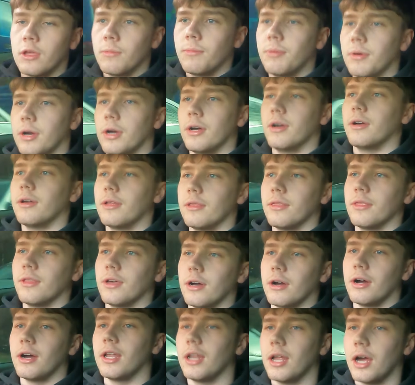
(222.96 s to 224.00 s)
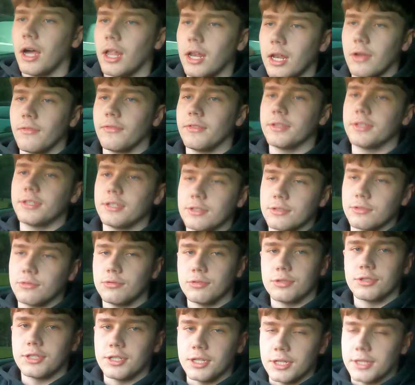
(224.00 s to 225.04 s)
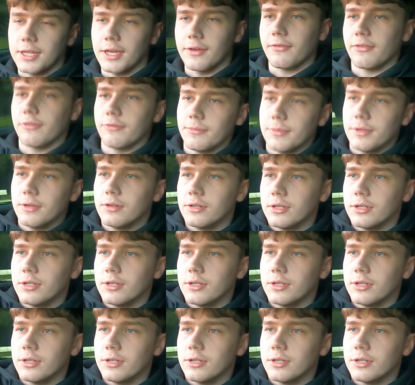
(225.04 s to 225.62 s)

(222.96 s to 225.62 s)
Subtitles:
But no, I love this exhaust to the death of me.